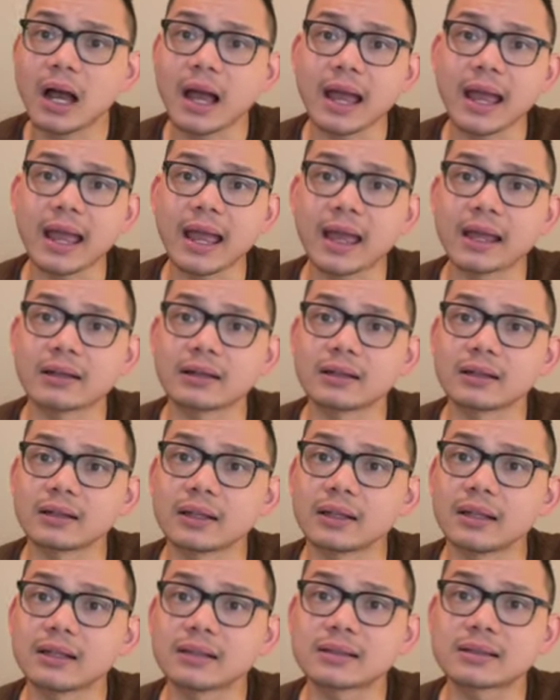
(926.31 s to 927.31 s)
and
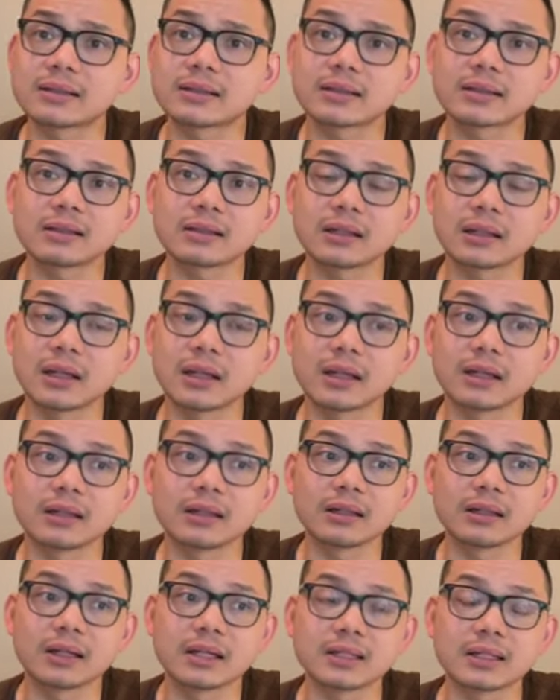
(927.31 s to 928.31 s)
it
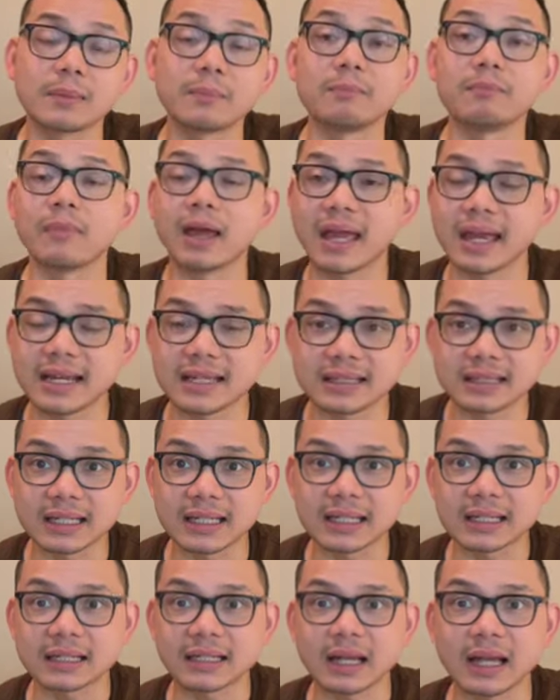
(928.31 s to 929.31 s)
is
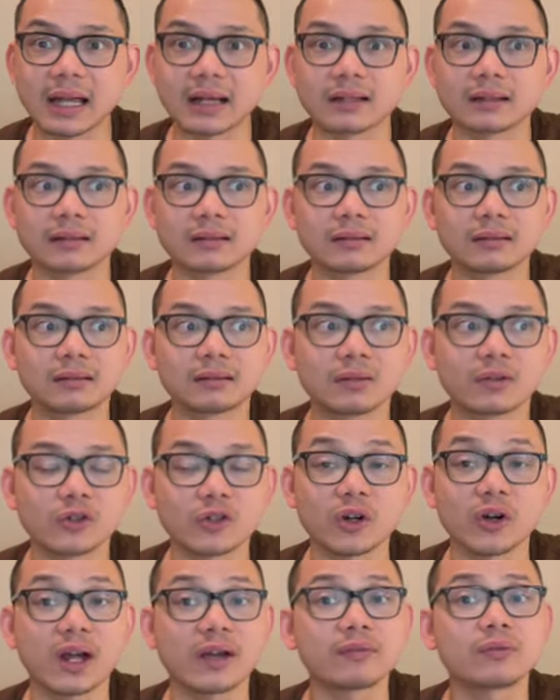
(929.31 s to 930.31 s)
amazing that you
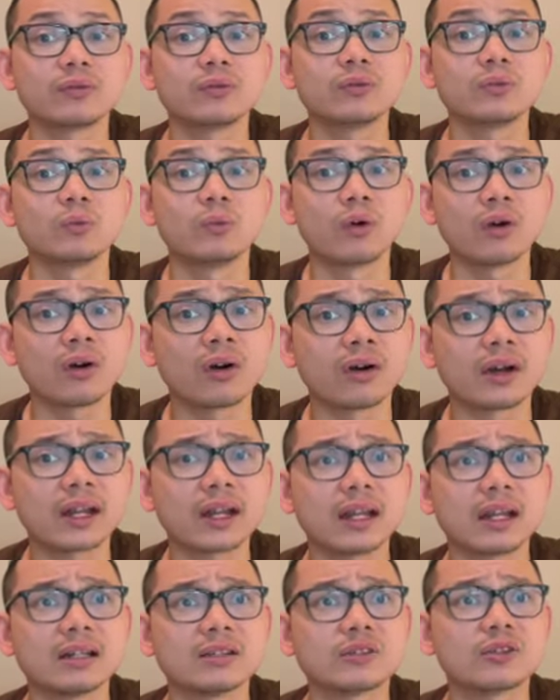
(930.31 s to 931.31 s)
don't have to
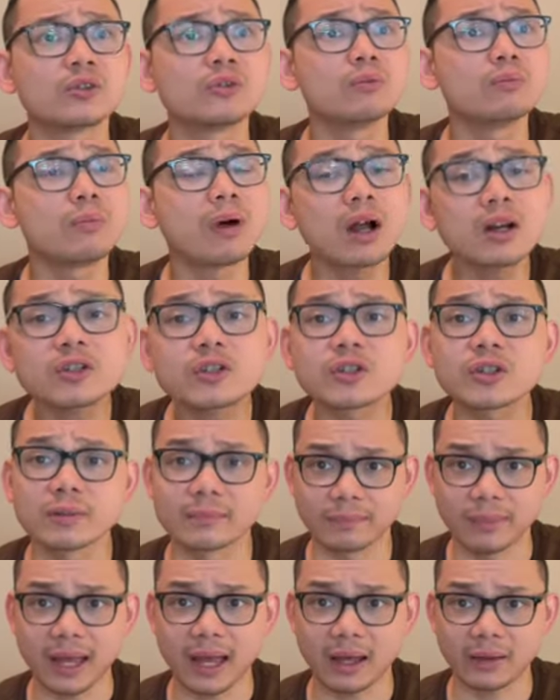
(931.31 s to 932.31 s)
worry too much
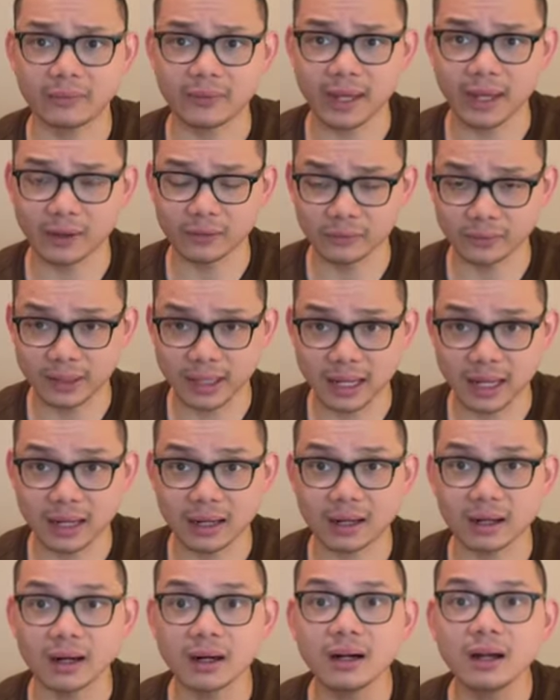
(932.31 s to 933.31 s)
about
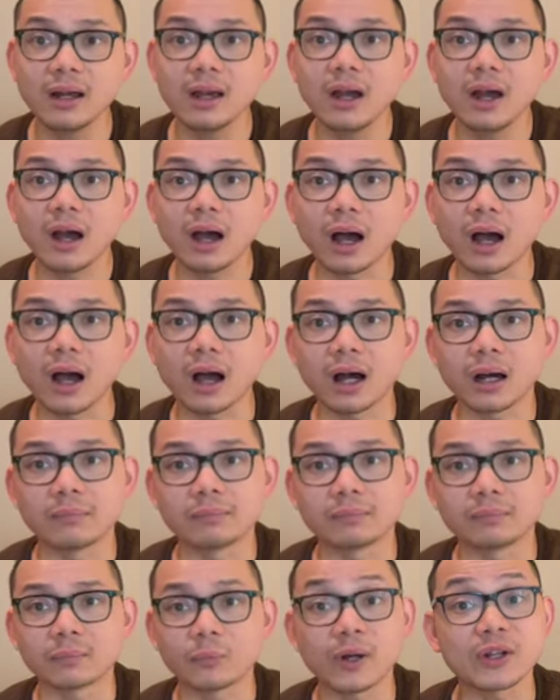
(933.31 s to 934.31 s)
healthcare
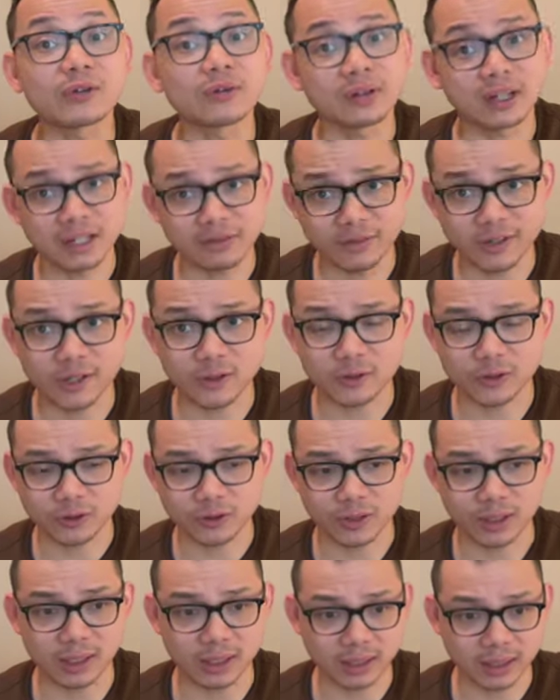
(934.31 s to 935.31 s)
when you live in
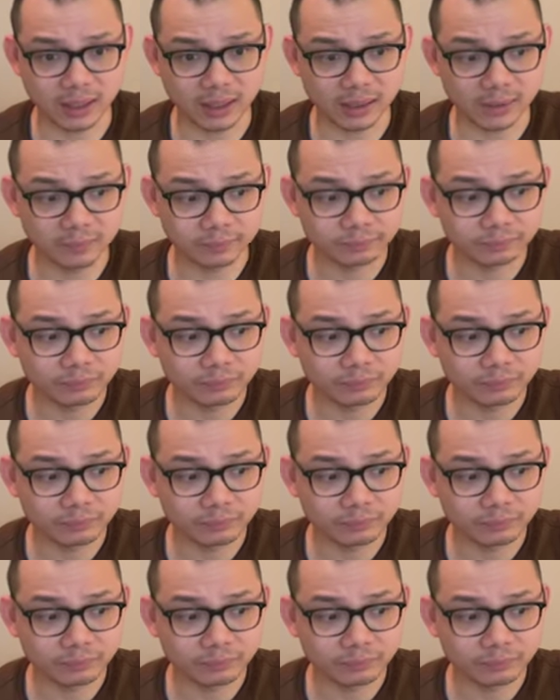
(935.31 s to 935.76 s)
Australia,